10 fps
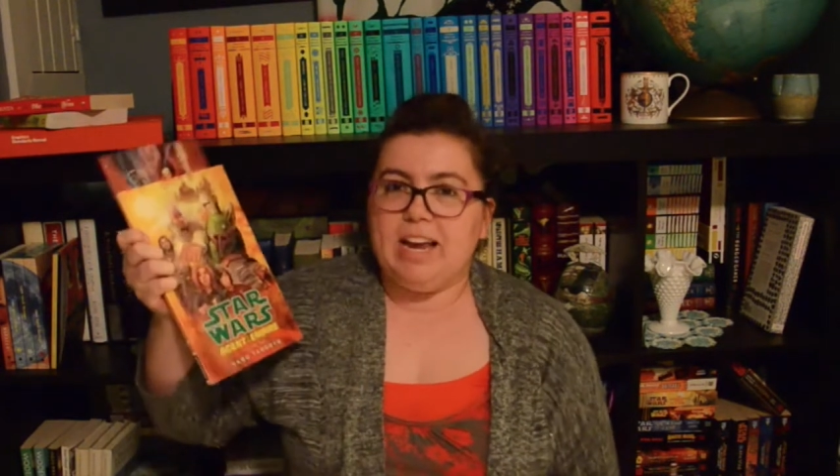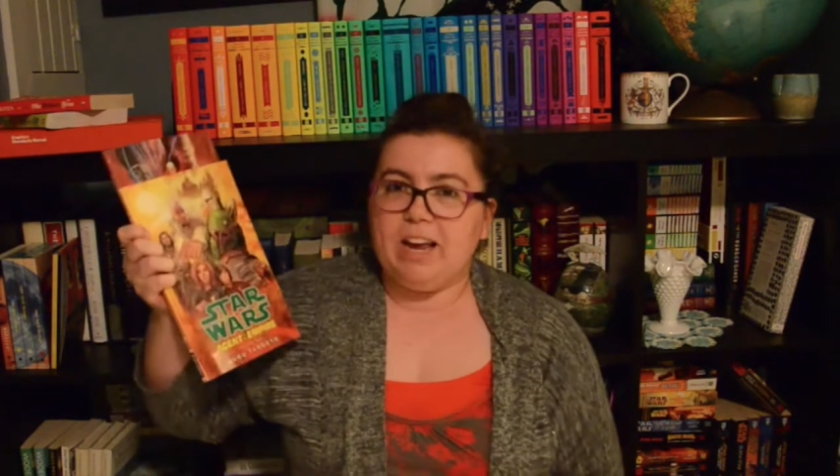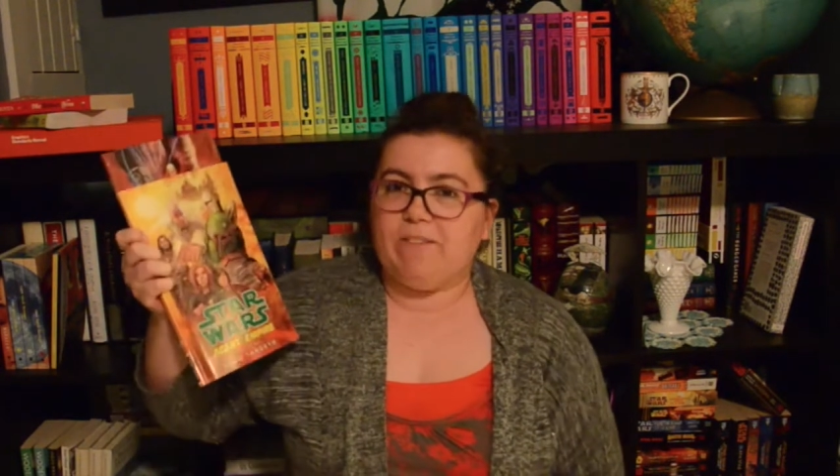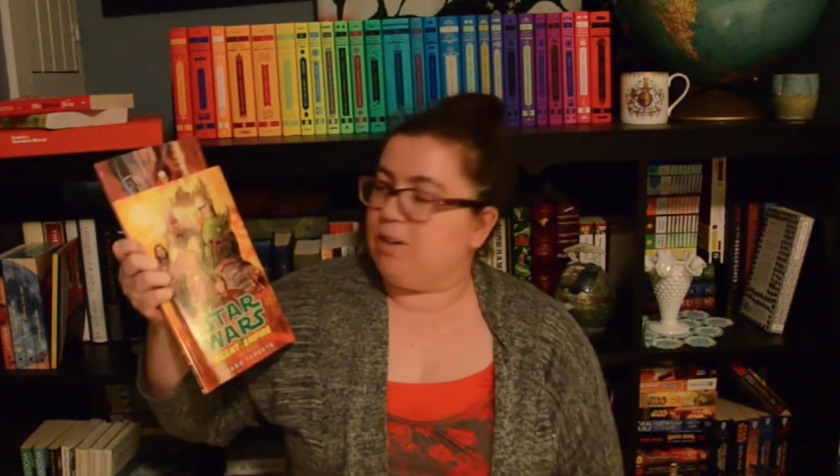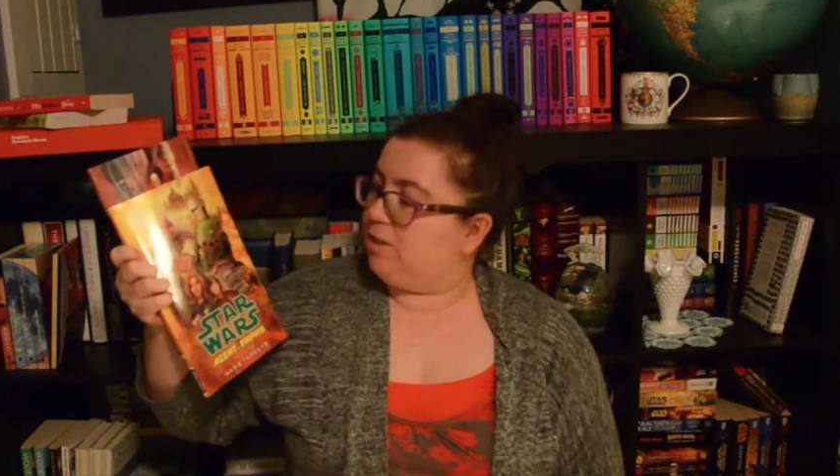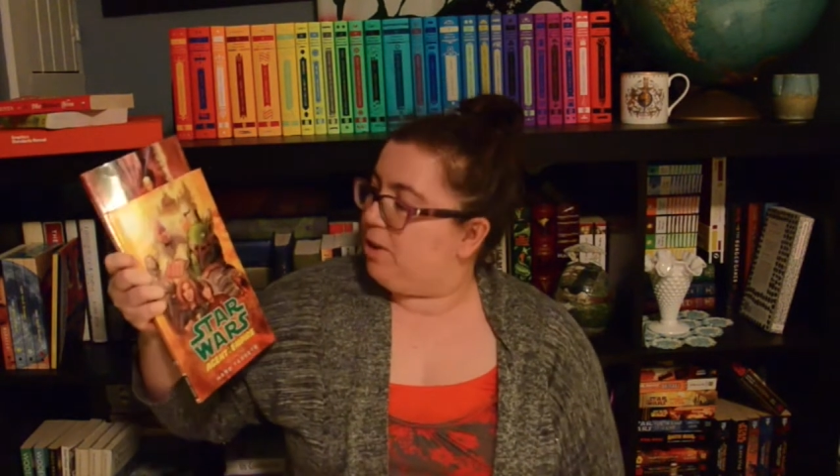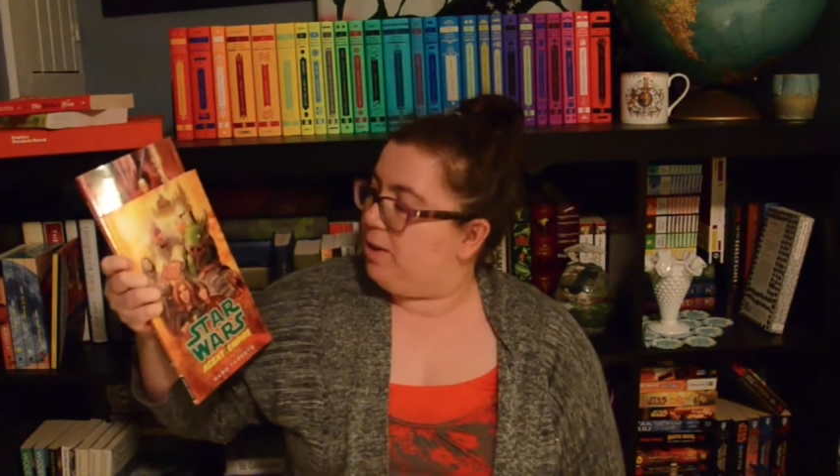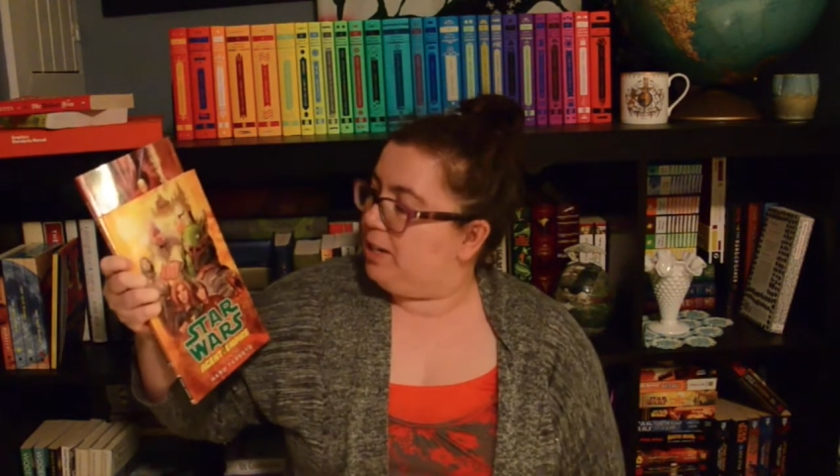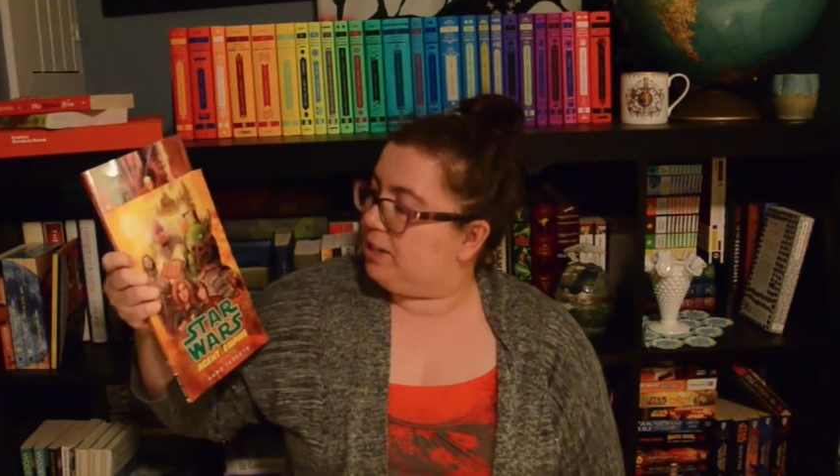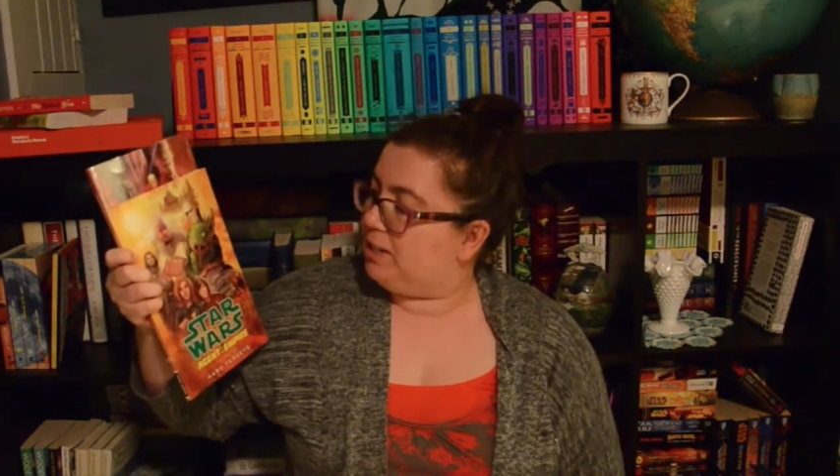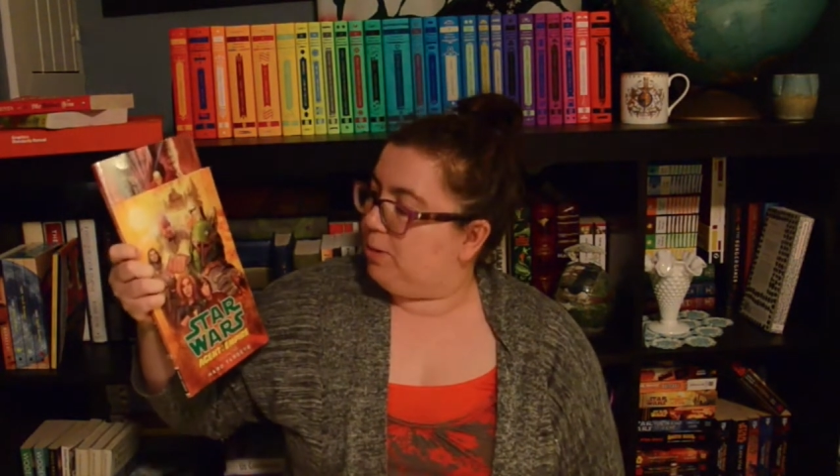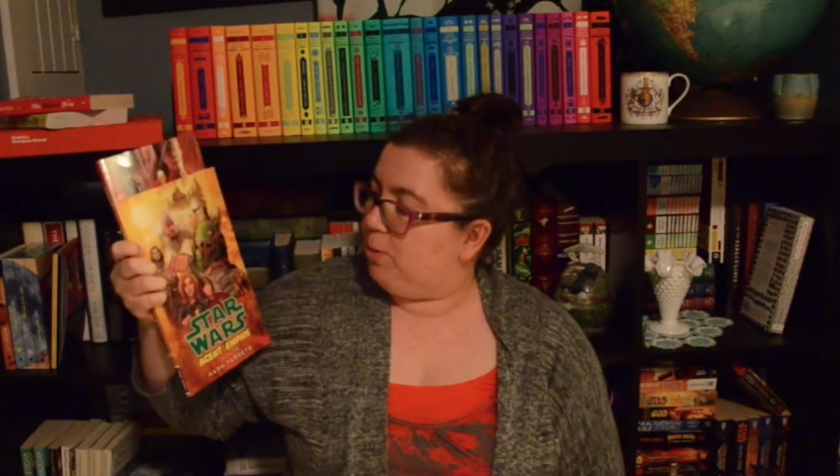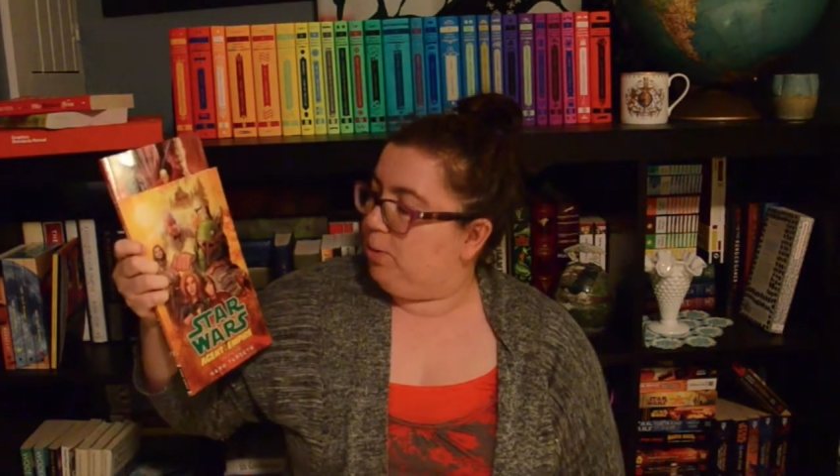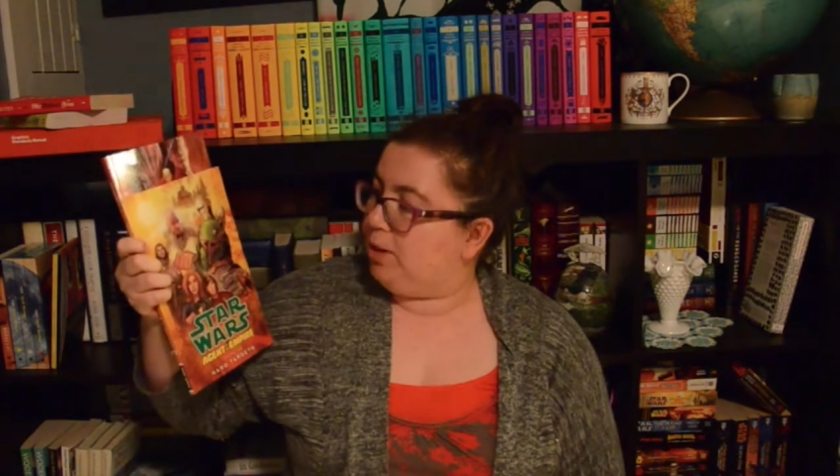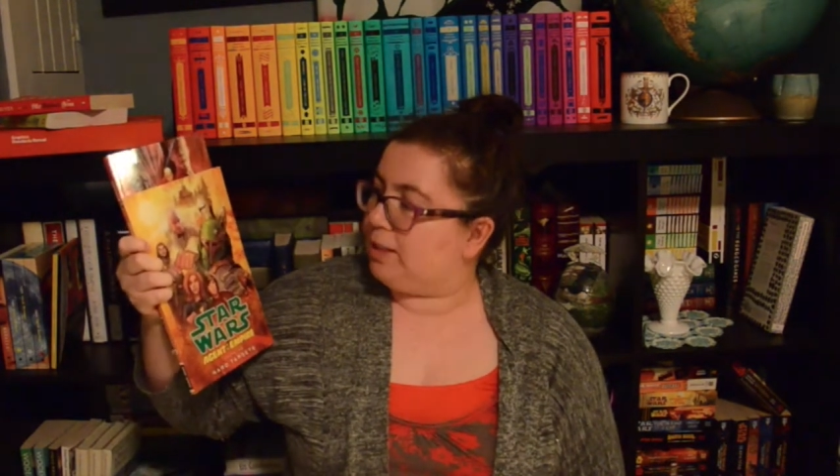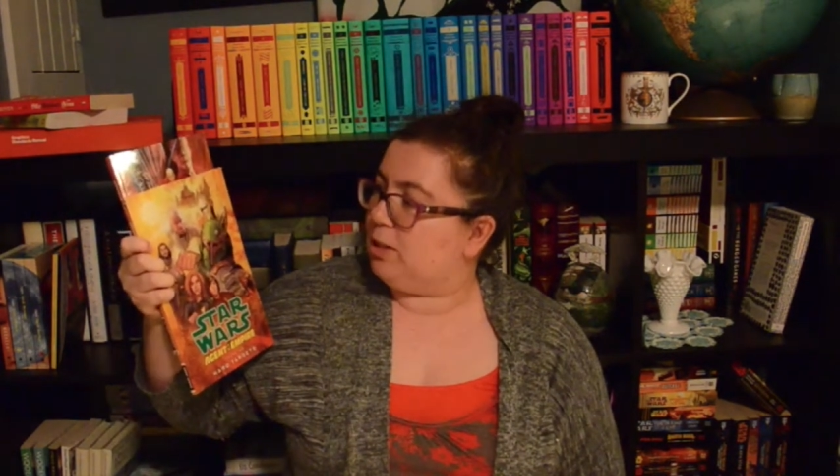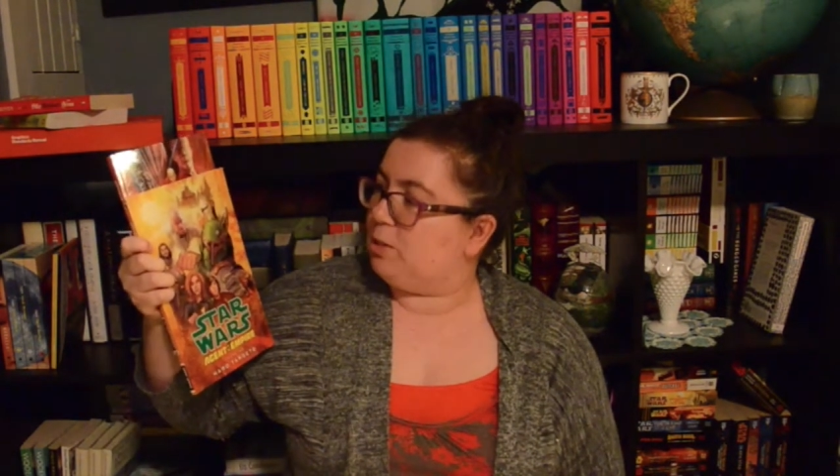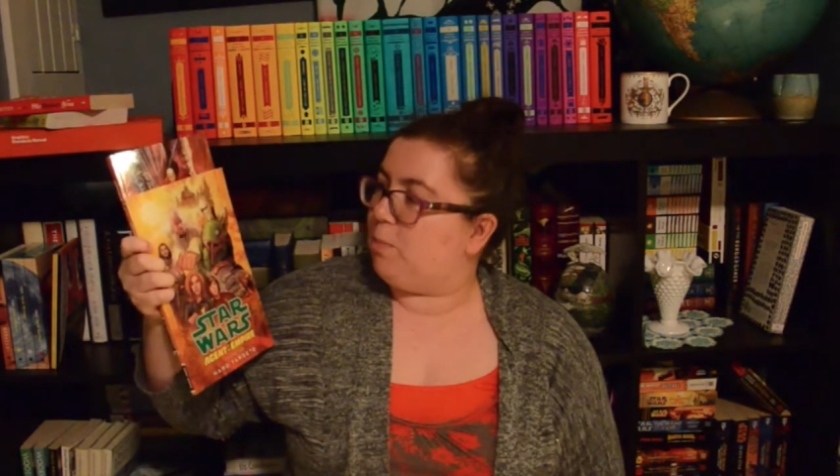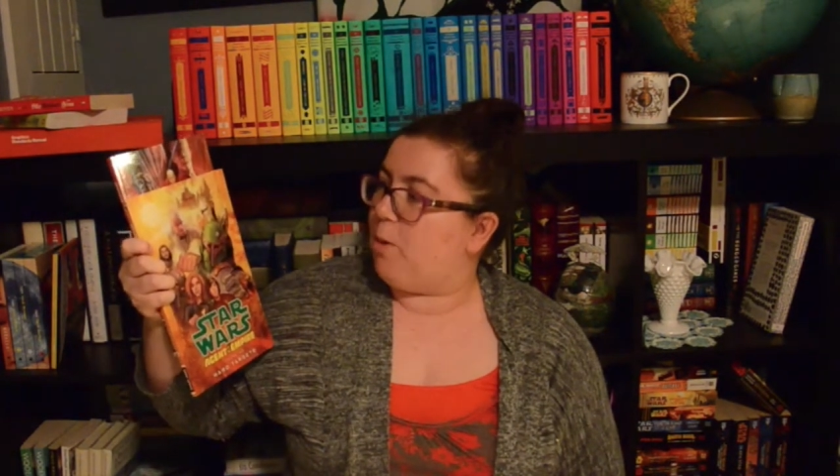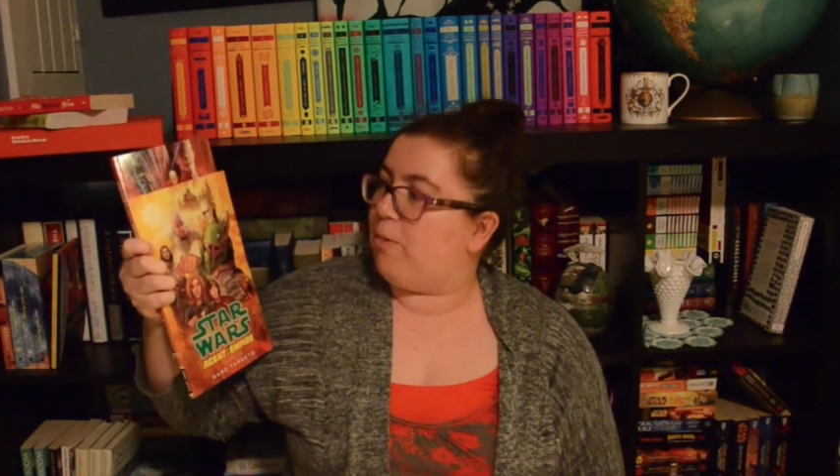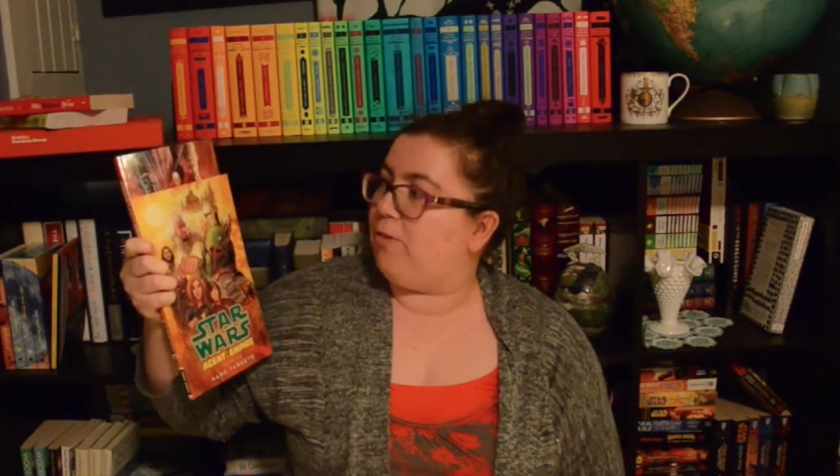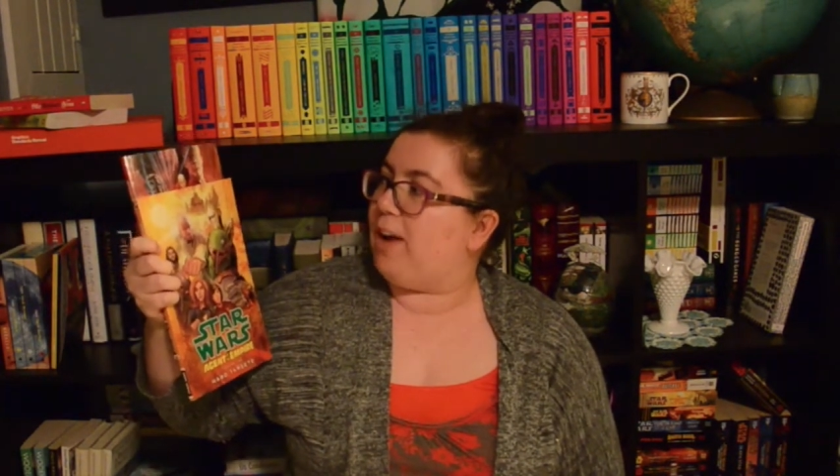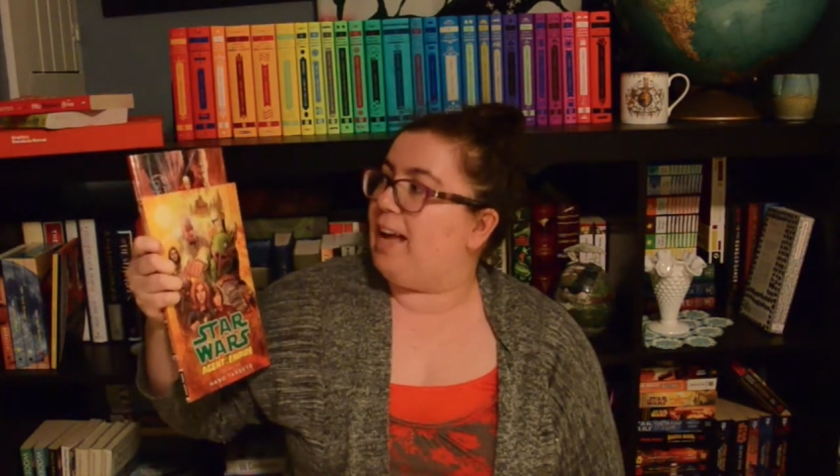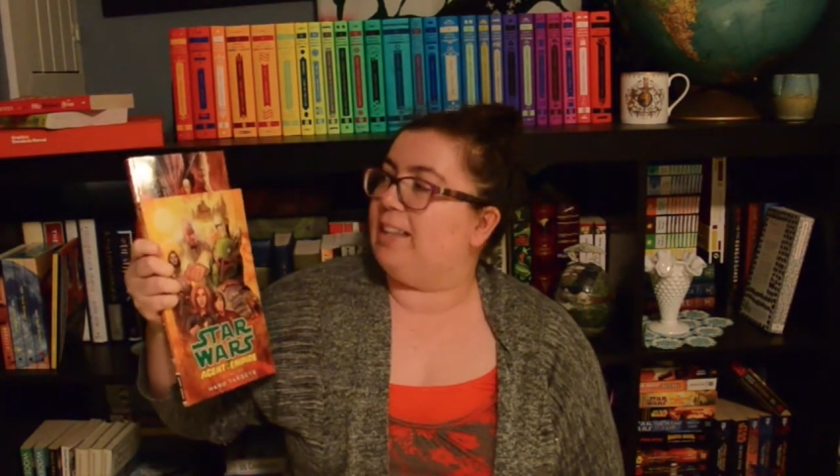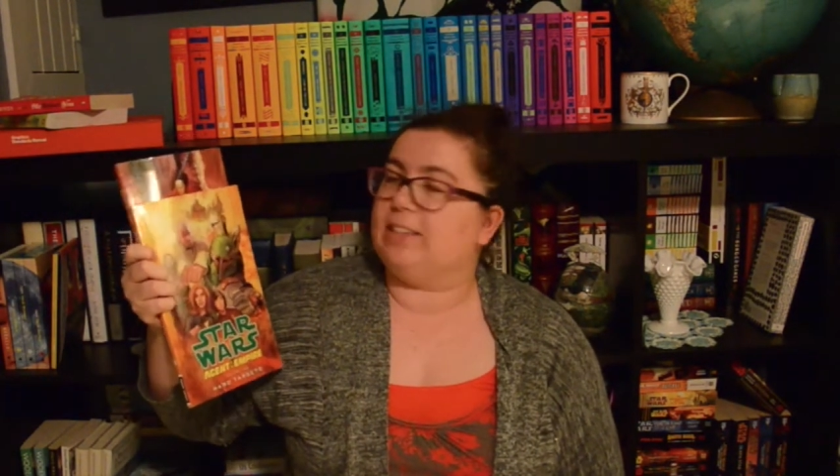If you're so interested, oh look, there's Boba Fett.